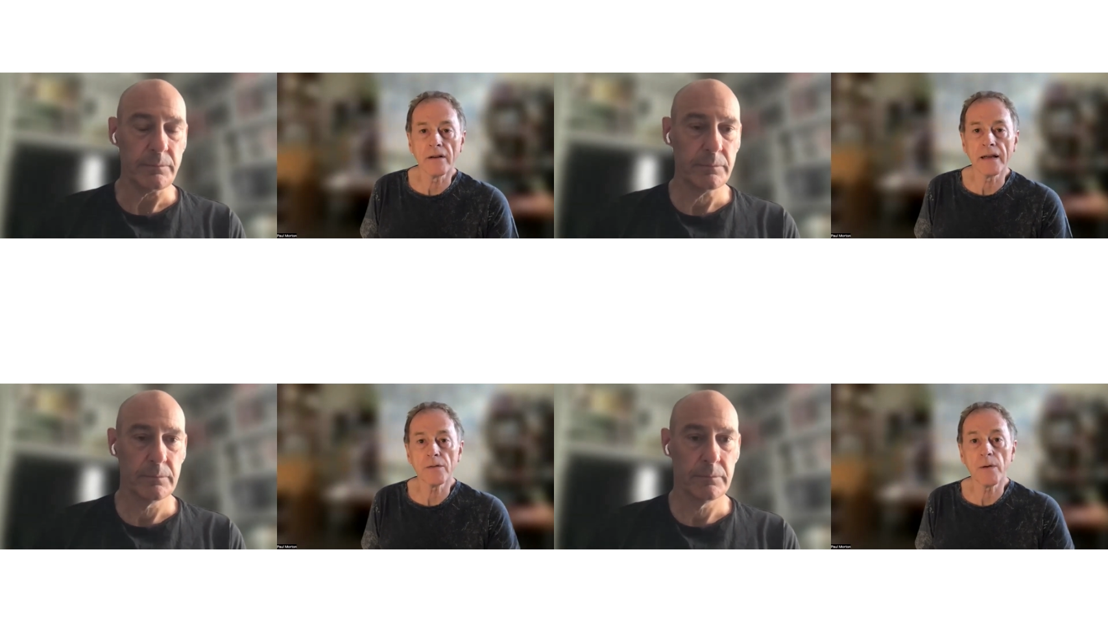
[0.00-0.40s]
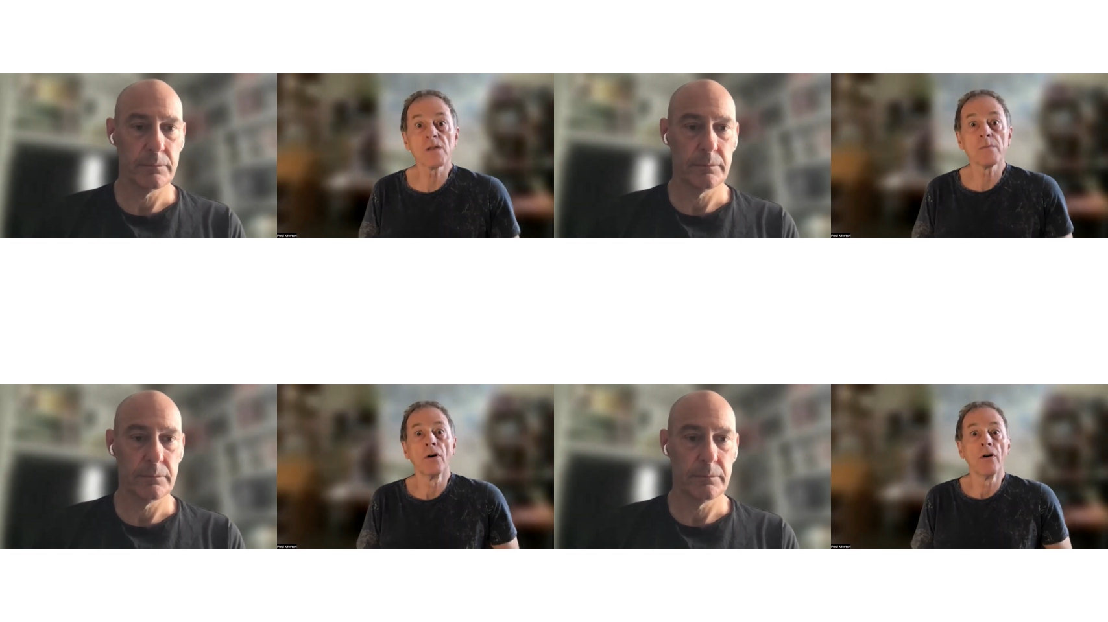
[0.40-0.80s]
Speaker 1: on how to
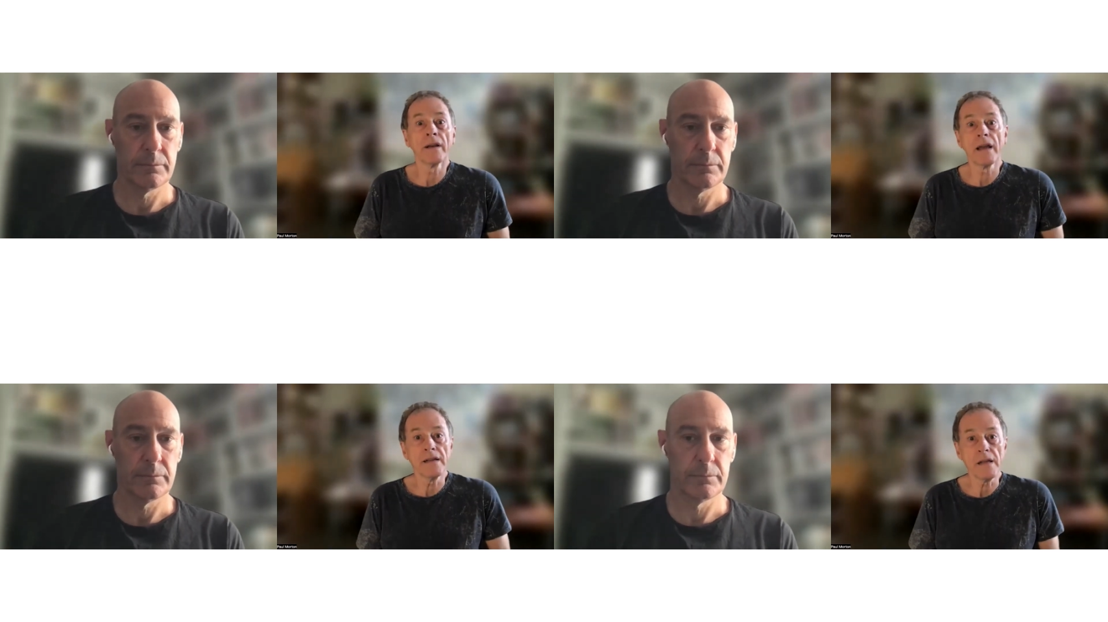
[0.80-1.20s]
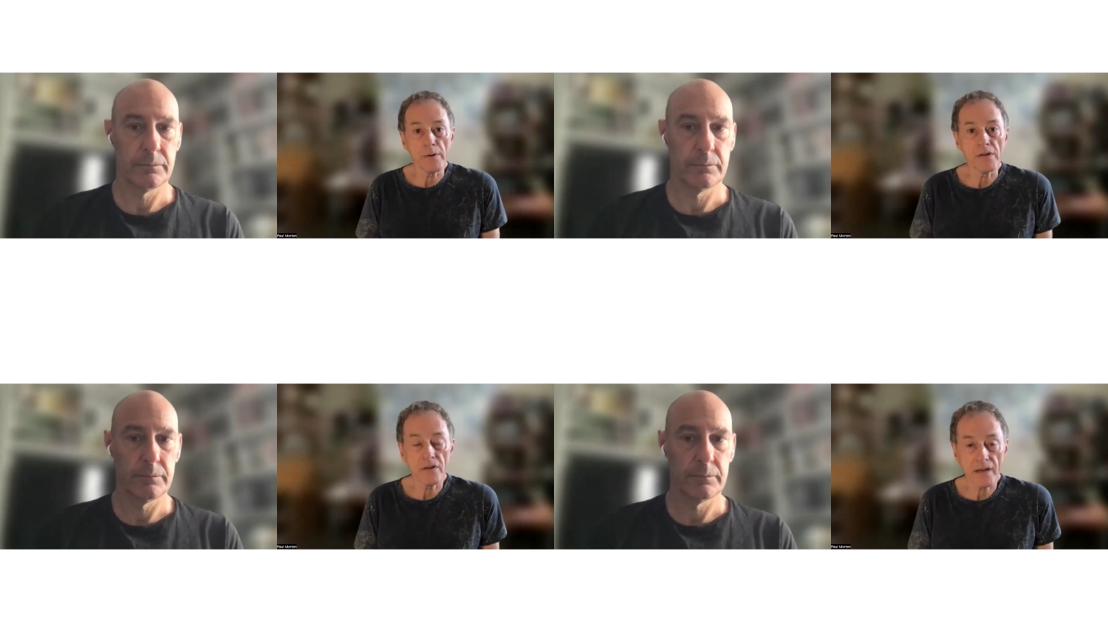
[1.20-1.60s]
explore and get
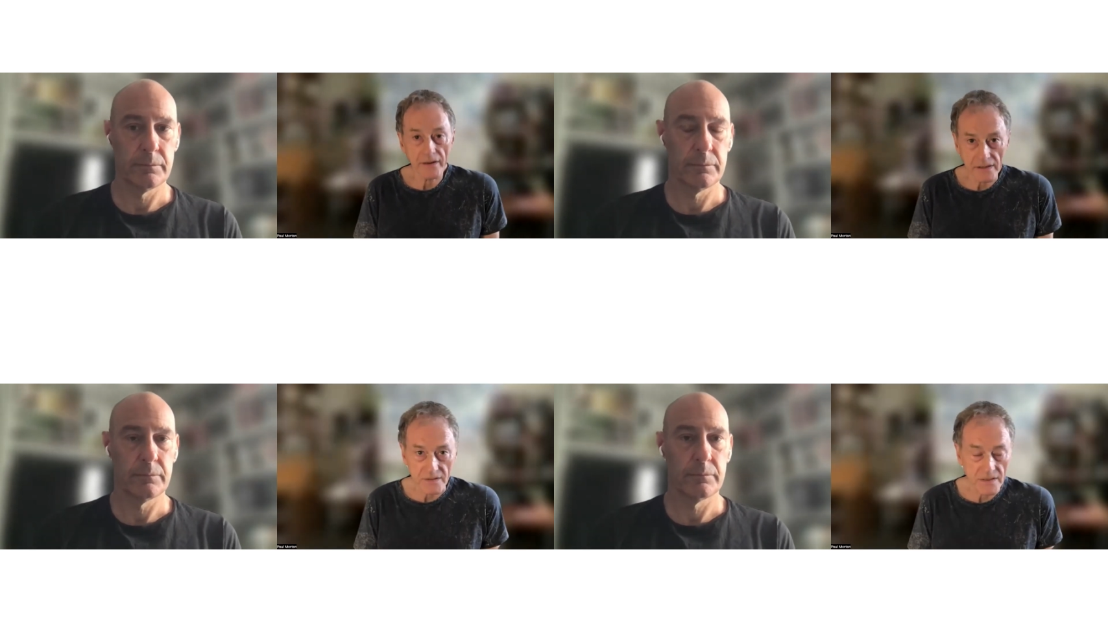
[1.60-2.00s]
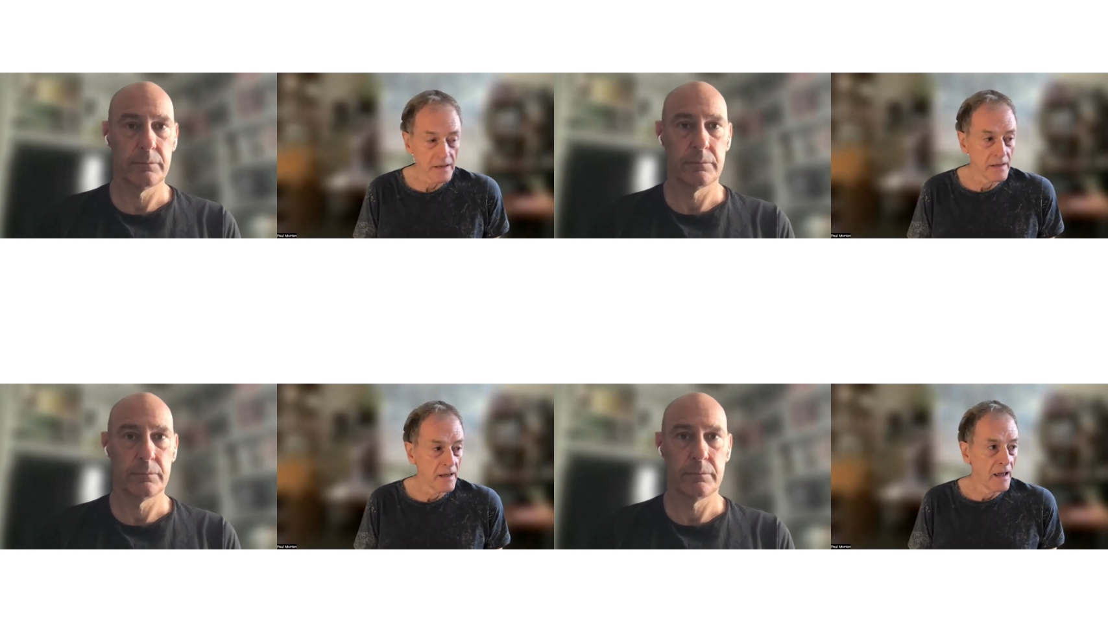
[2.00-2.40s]
deeper into your characters.
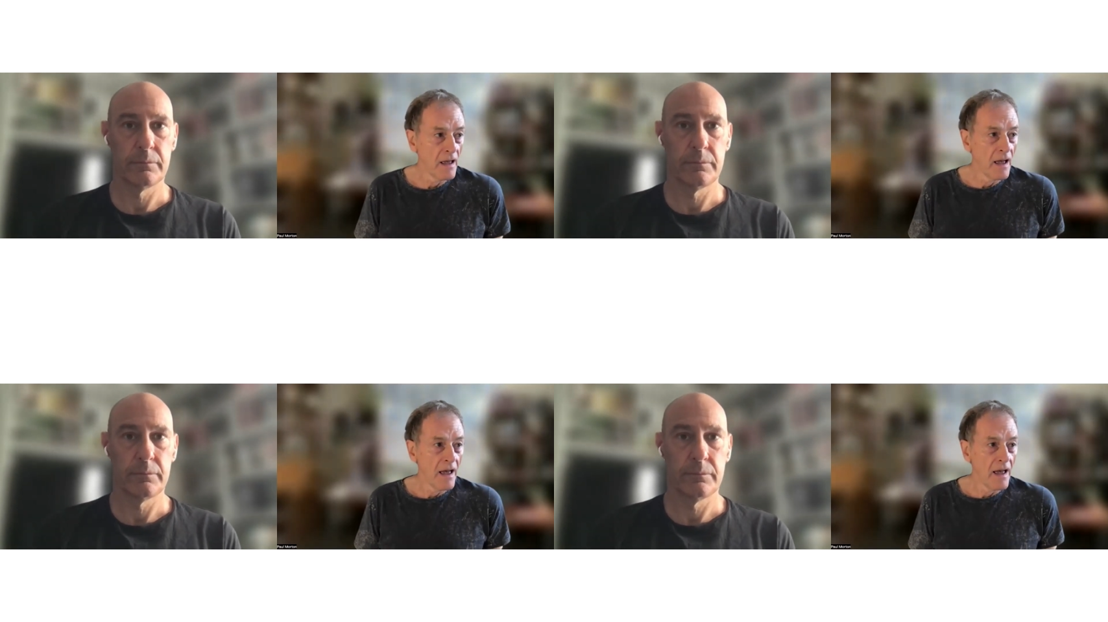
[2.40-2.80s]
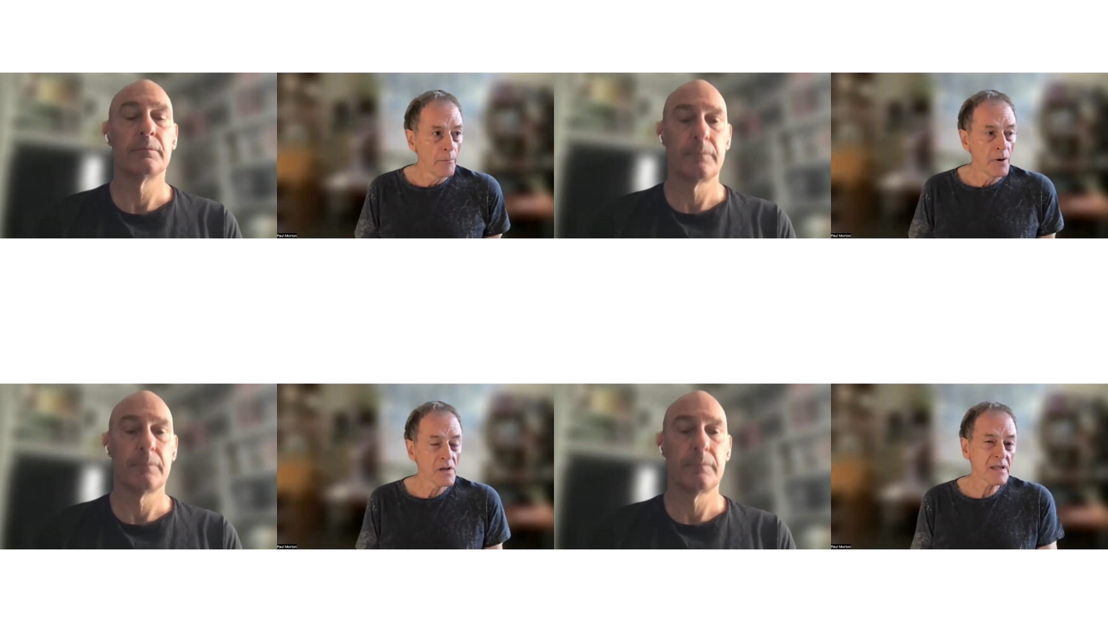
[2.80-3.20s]

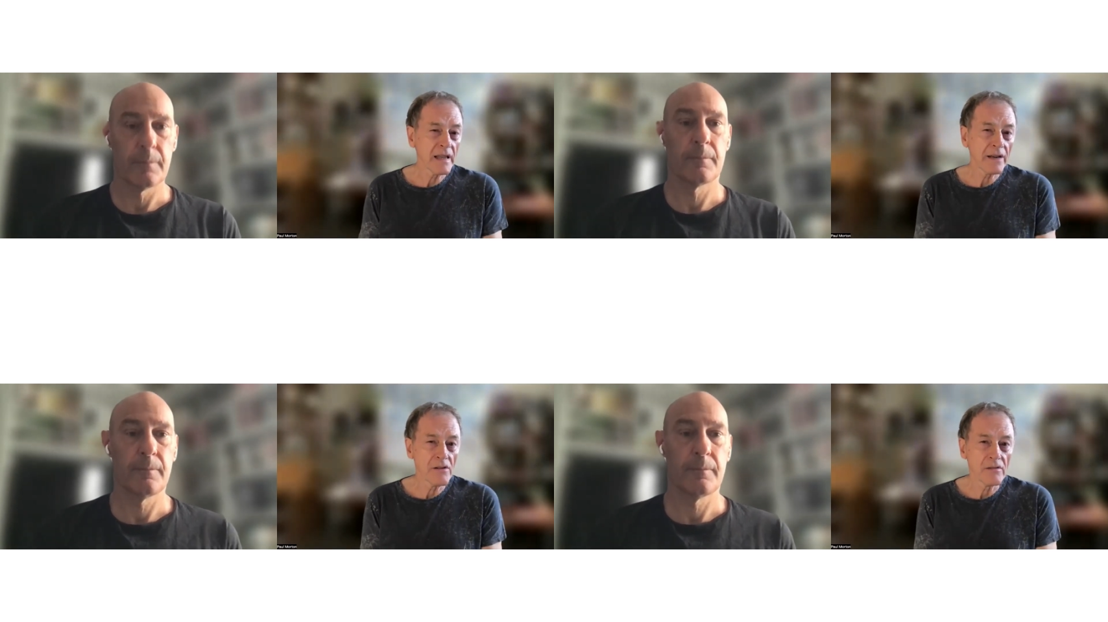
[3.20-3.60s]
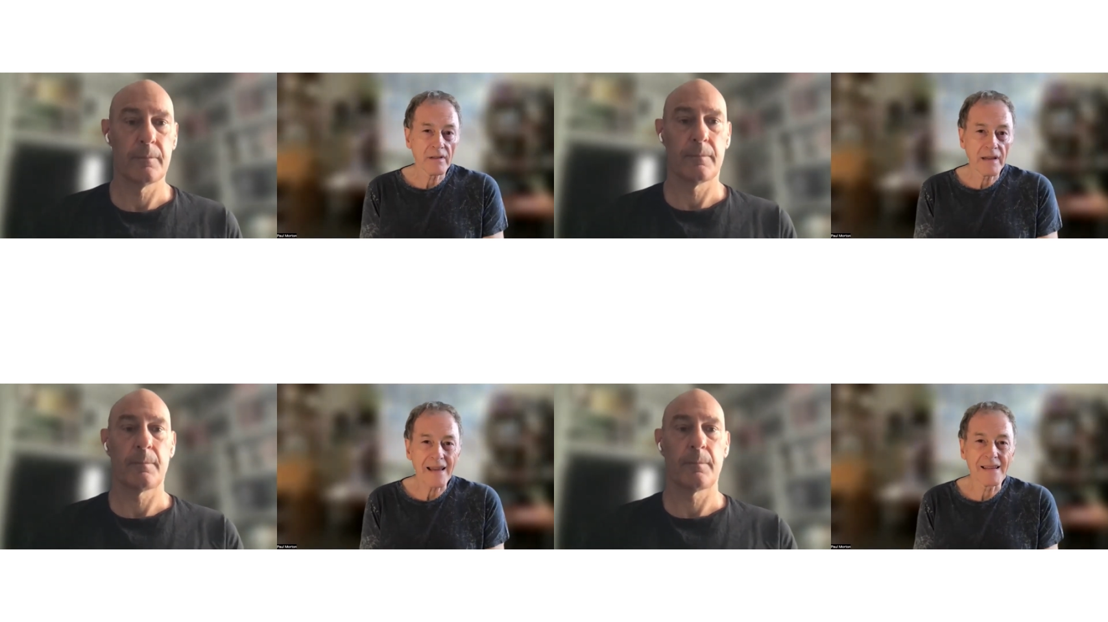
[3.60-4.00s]
Personally, I
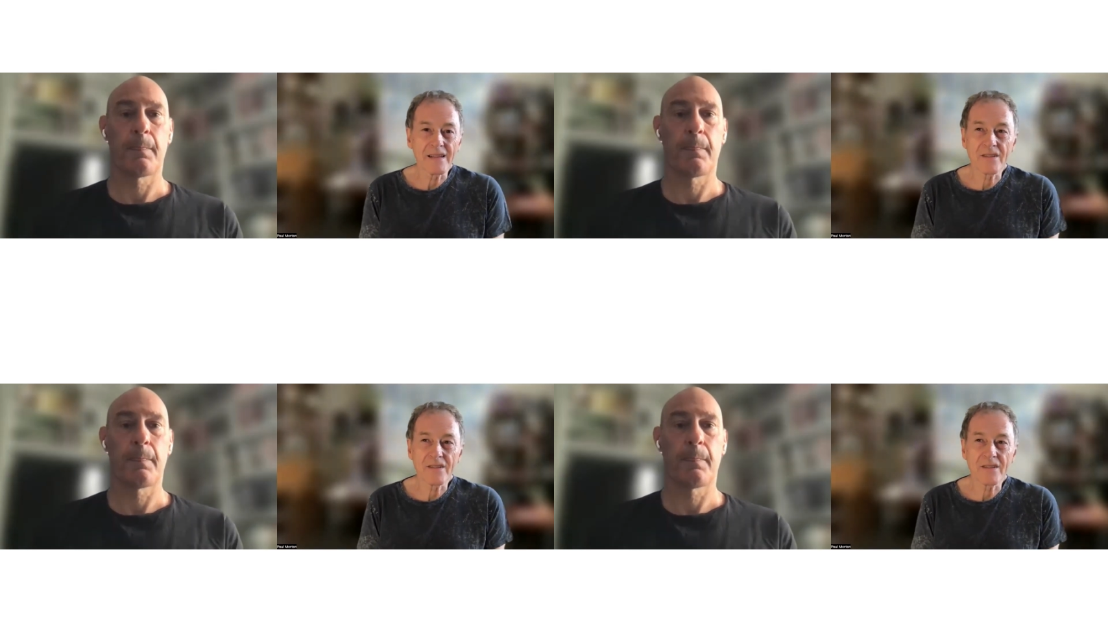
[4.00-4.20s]
don't get